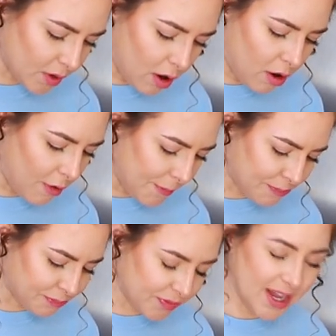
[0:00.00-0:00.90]
Oh,
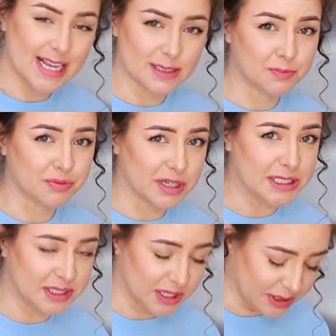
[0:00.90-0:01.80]
it's
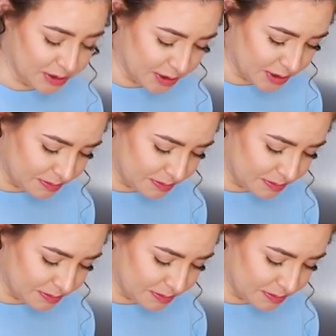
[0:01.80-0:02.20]
pretty darn good.